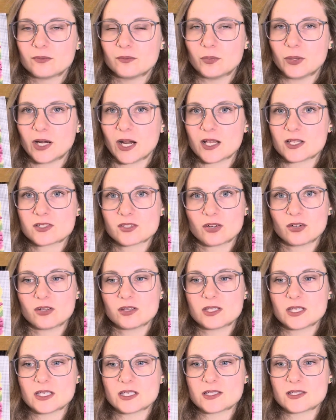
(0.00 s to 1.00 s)
But I started
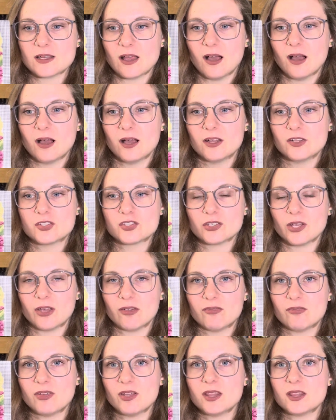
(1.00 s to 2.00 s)
this on July
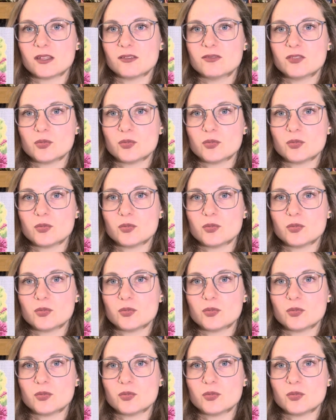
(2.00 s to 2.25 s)
5th of